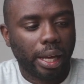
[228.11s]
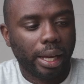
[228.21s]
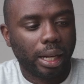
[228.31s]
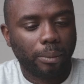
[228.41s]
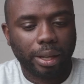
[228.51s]

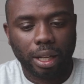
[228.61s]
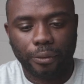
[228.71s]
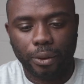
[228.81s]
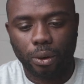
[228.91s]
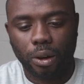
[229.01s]
And I'm getting a
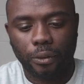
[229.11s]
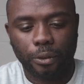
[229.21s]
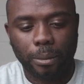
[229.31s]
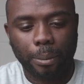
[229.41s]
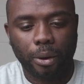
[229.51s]
phone call
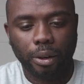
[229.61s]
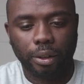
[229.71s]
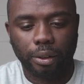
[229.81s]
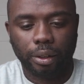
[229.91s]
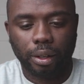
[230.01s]
from my
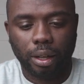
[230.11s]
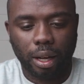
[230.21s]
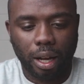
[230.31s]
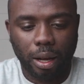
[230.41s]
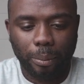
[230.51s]
partner.
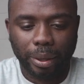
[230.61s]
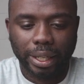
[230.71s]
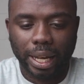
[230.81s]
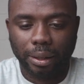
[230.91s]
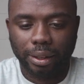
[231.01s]
But
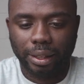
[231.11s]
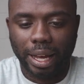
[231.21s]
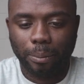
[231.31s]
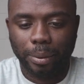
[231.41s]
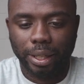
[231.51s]
yeah,
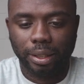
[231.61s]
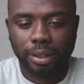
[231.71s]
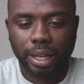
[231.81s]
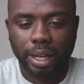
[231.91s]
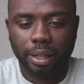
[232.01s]
that being
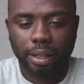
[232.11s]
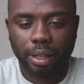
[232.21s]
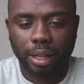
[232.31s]
said,